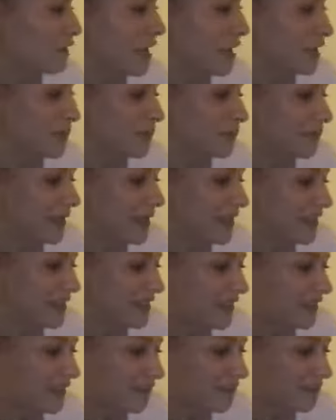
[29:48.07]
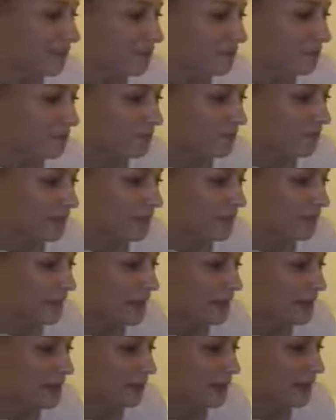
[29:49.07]
Esperanza. They
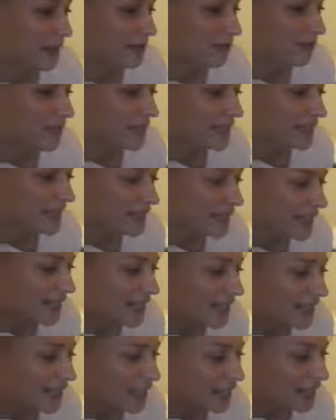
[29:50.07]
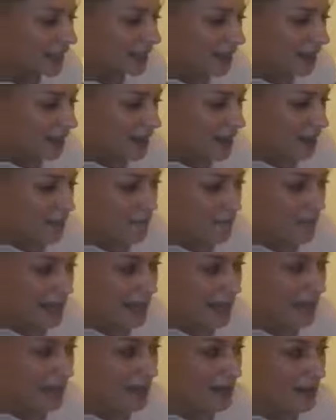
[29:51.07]
spent recess giggling and
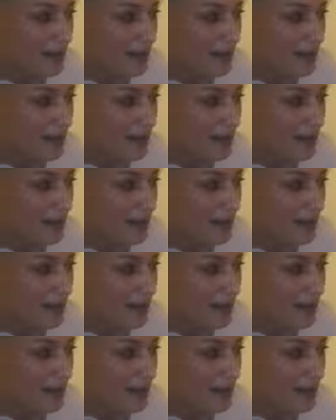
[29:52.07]
making up